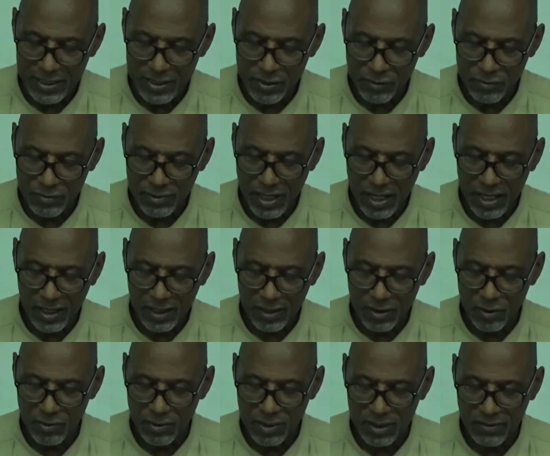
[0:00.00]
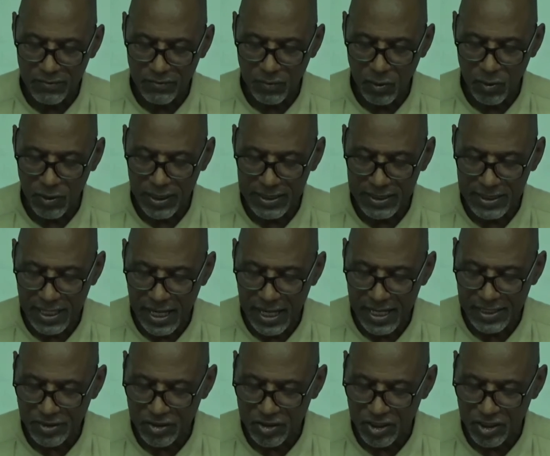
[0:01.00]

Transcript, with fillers: do you think you can avoid God's